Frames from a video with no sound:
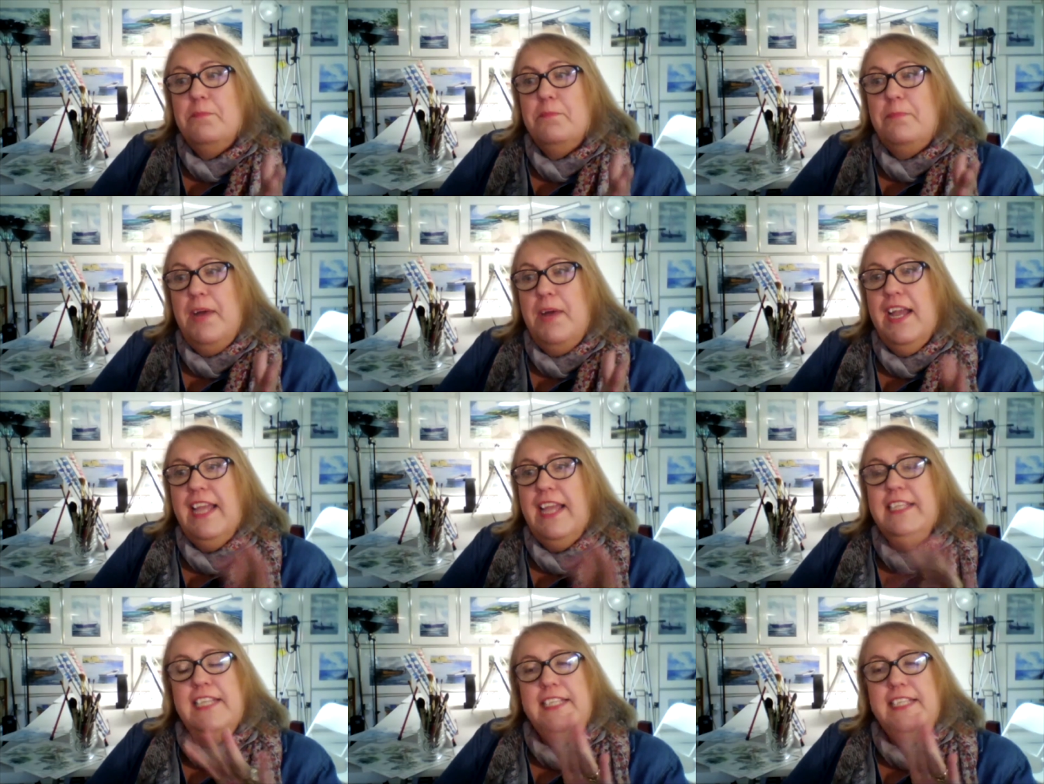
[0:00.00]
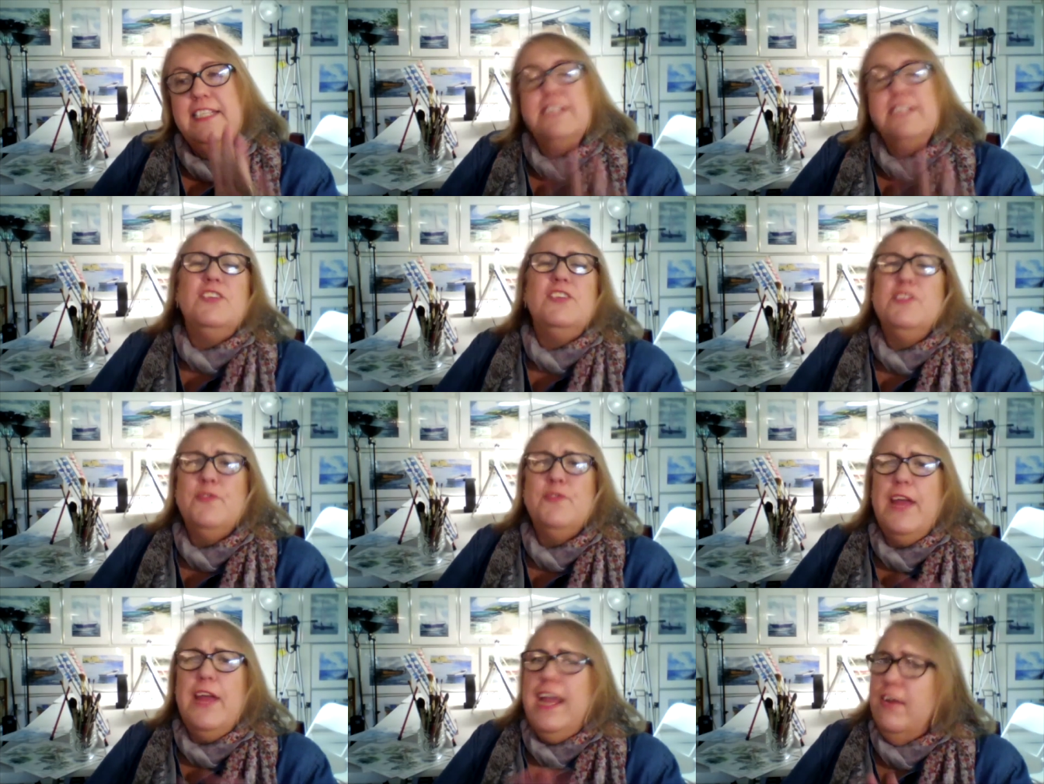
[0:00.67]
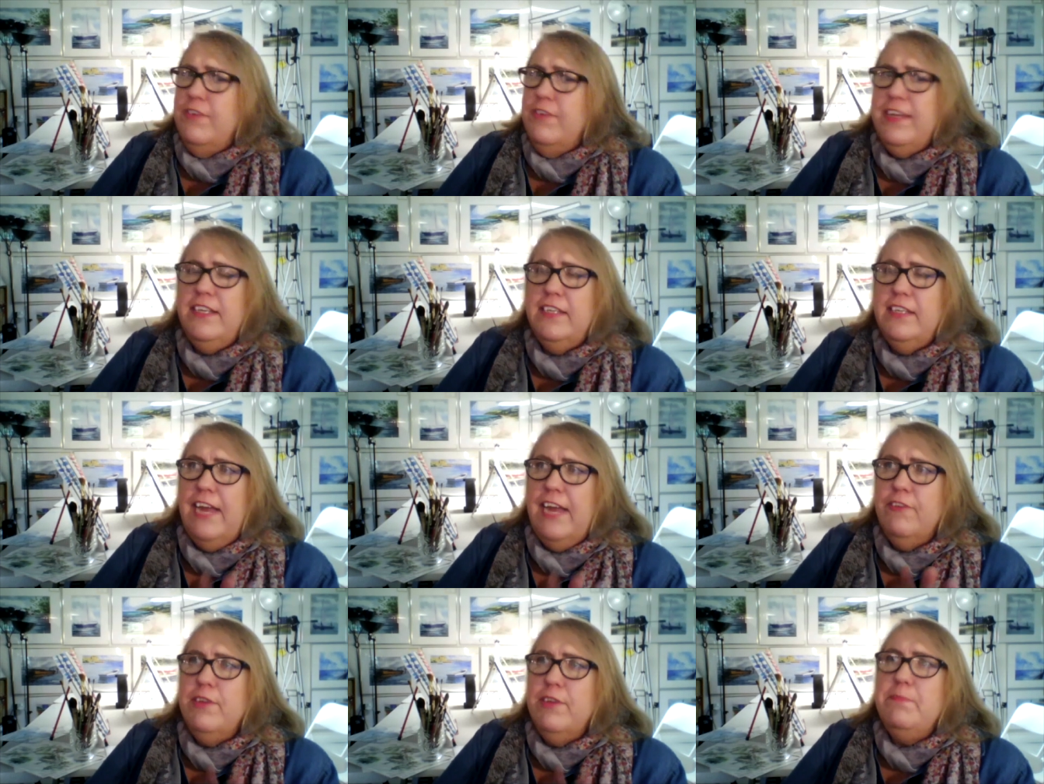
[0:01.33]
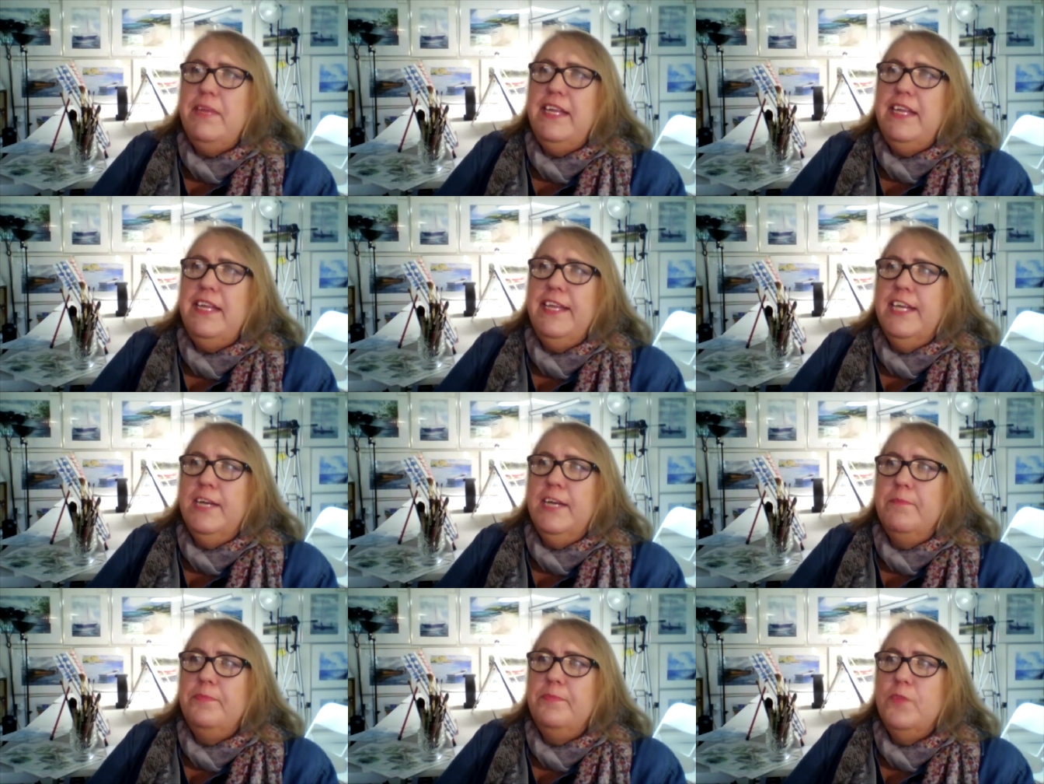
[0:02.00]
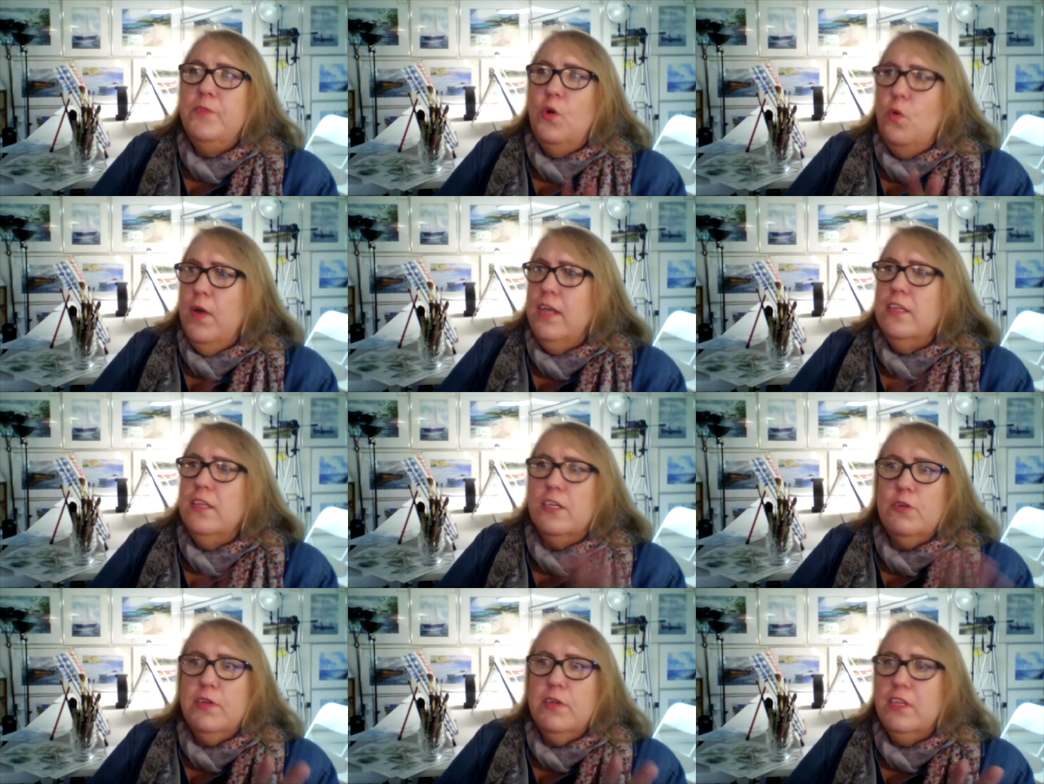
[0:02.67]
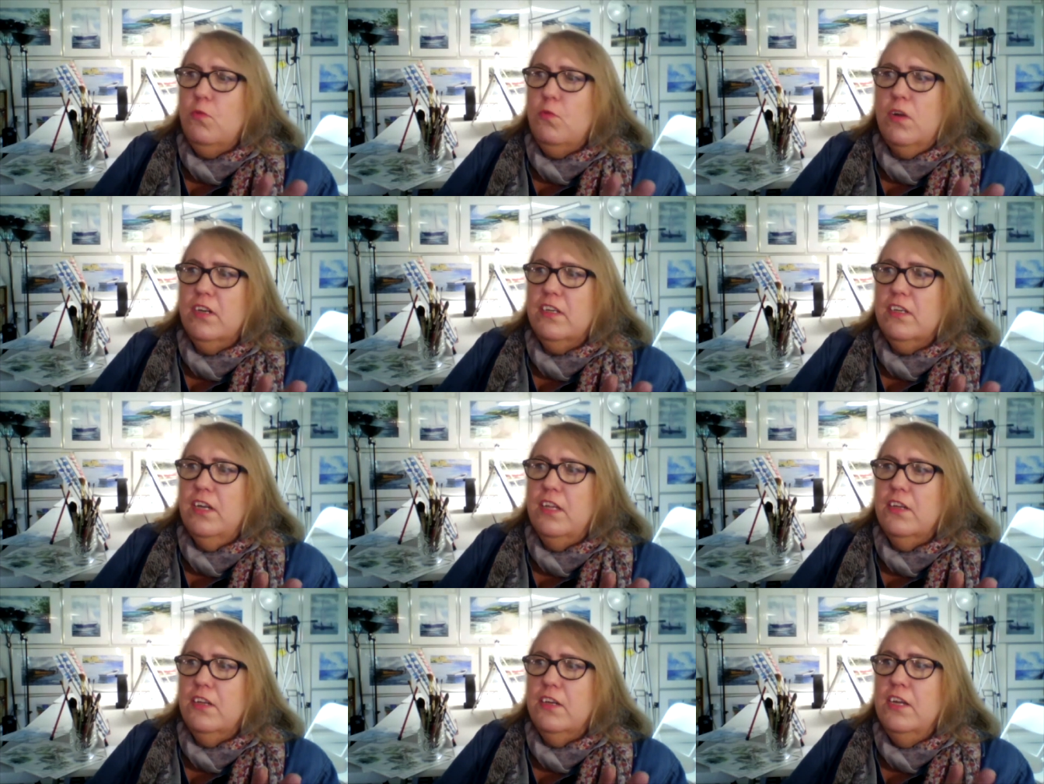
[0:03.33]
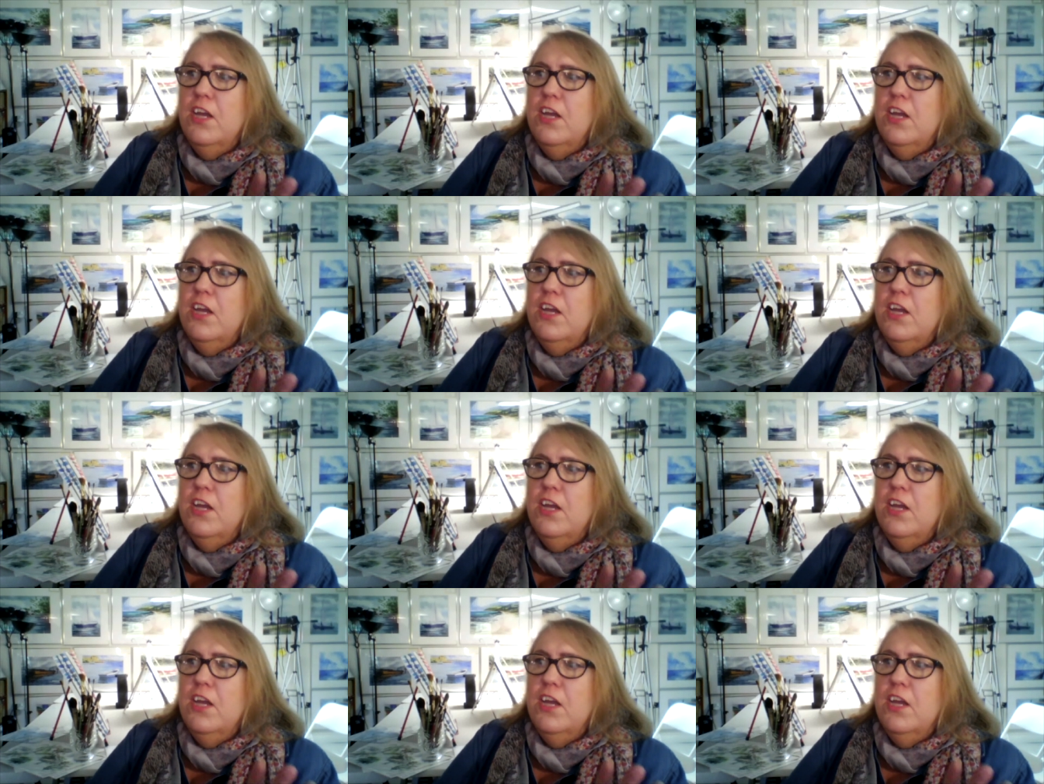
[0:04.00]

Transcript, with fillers: But, and, and this goes for every, every medium, oil, acrylic, watercolor,